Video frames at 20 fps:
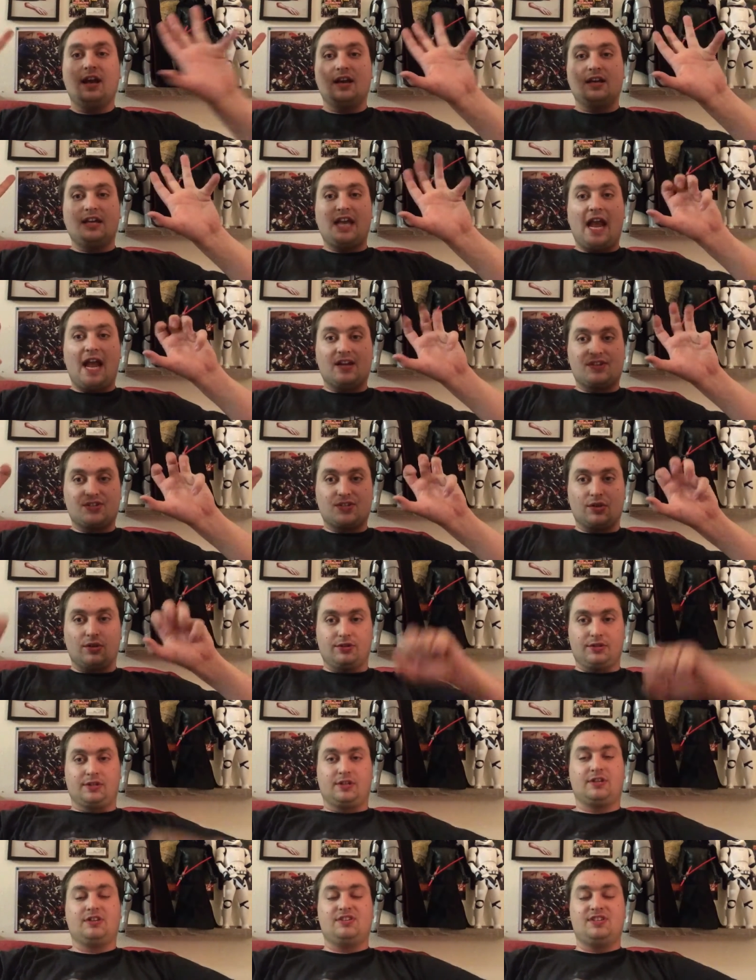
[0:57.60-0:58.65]

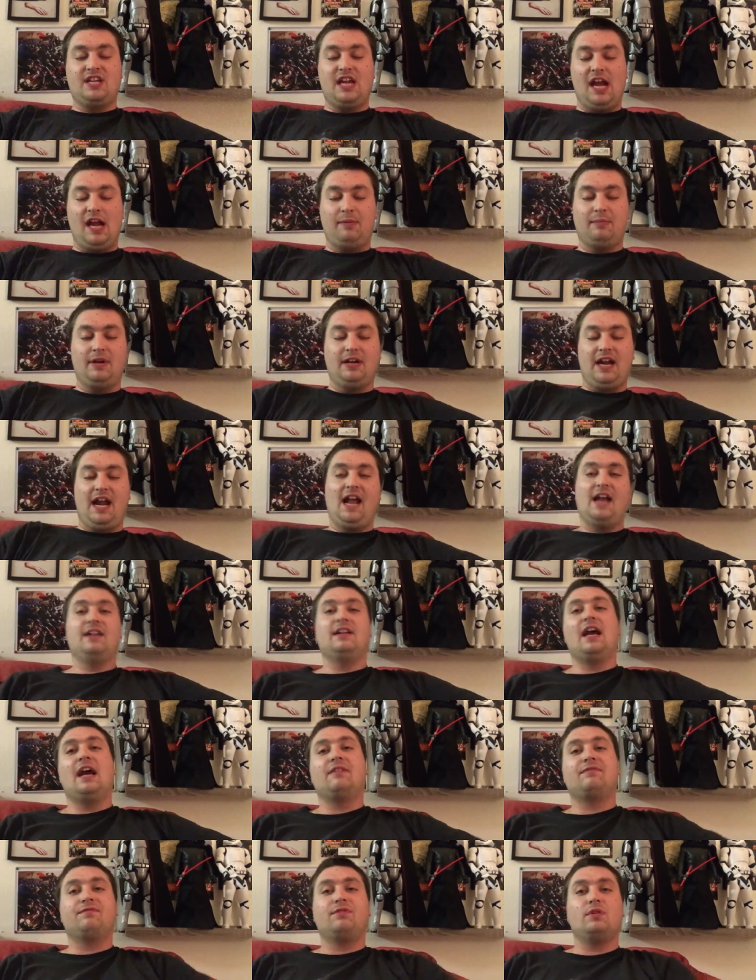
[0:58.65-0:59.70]
canceled containment and
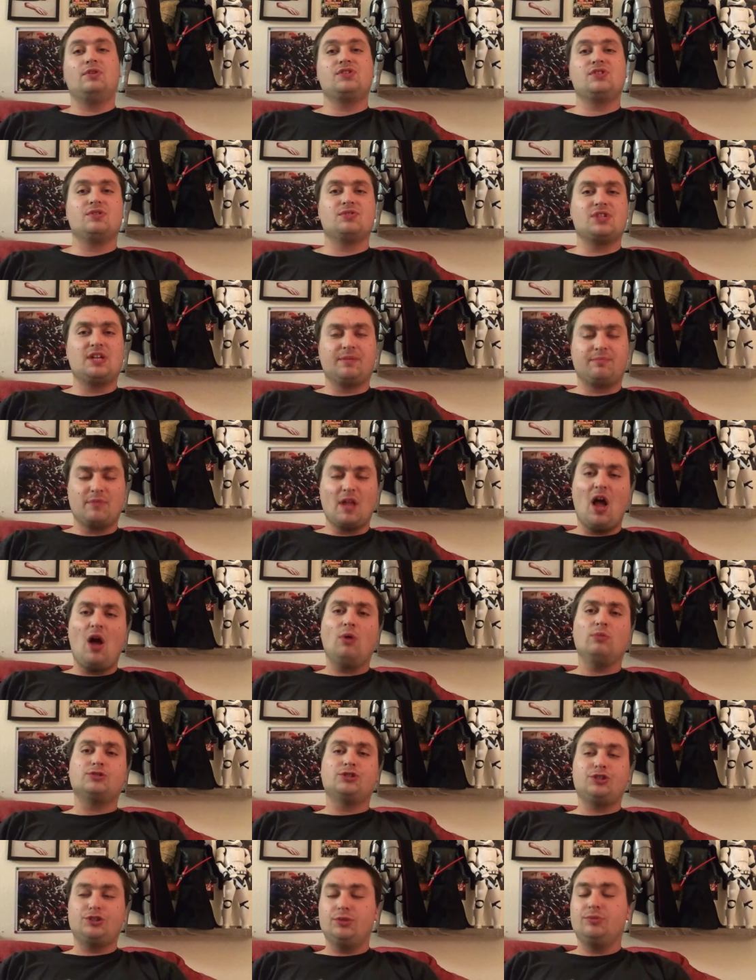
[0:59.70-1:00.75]
at first i was like oh
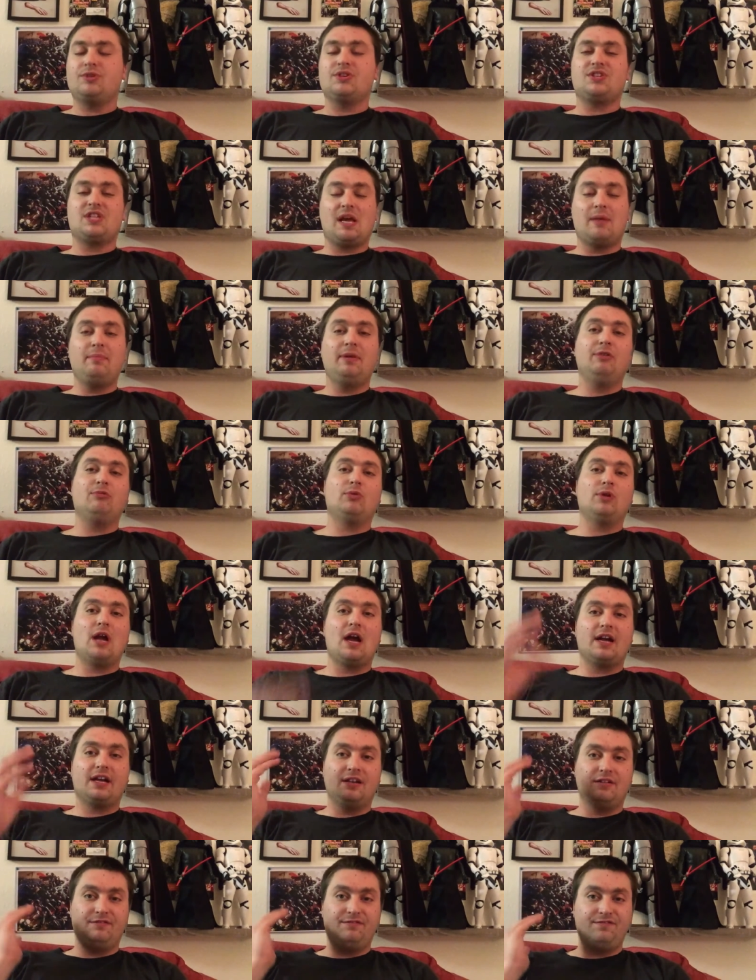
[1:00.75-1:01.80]
shoot does that mean we're not
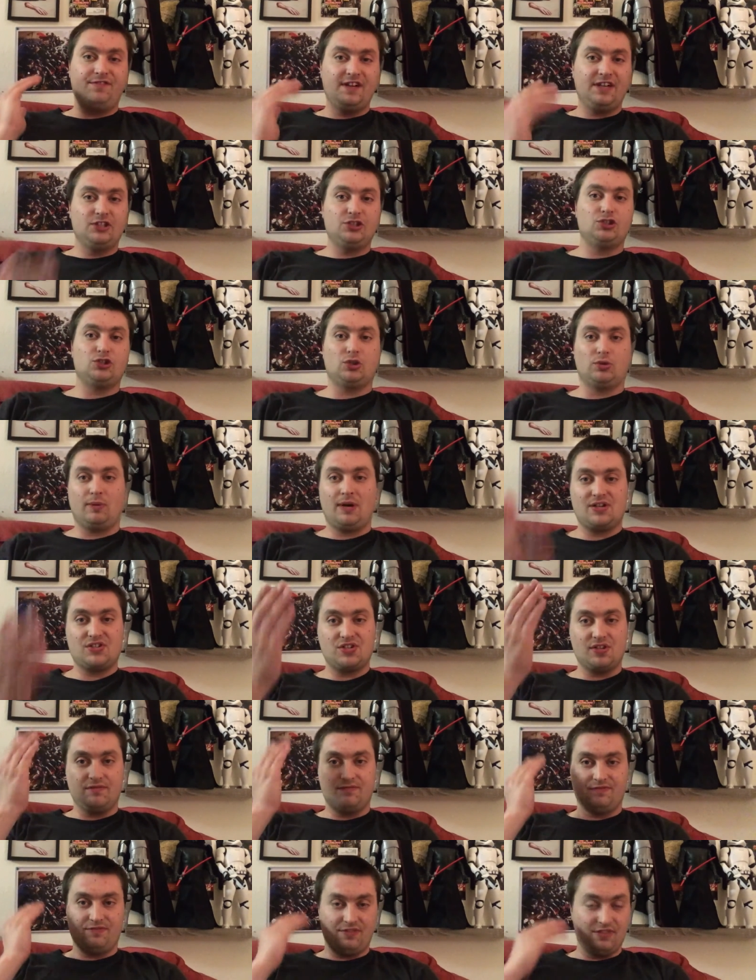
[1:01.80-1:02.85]
going to finish the rest
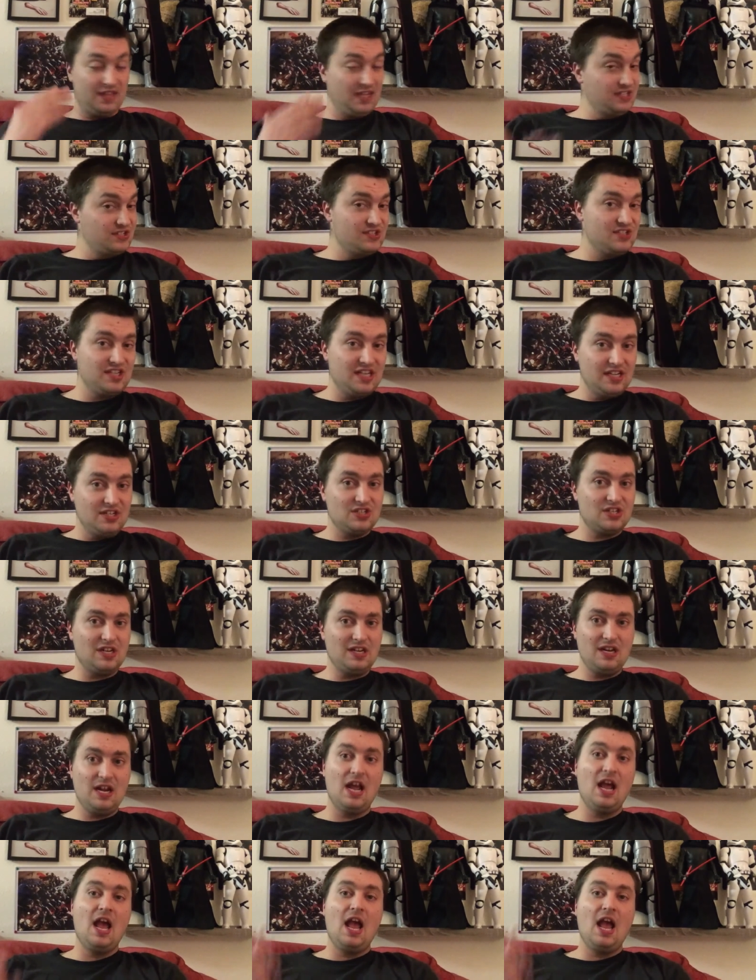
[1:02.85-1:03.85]
of this season